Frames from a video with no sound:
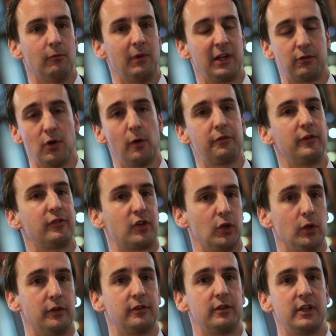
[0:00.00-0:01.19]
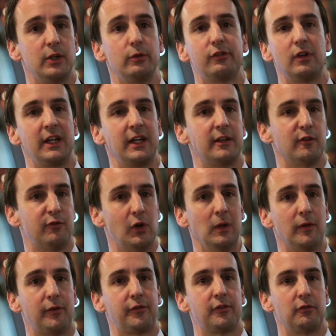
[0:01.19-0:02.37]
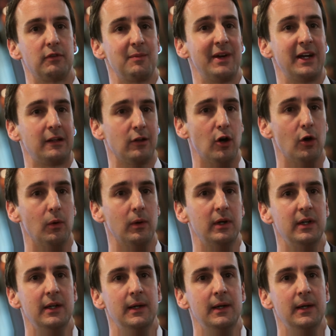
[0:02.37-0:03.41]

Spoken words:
When growth is good, usually defaults remain low.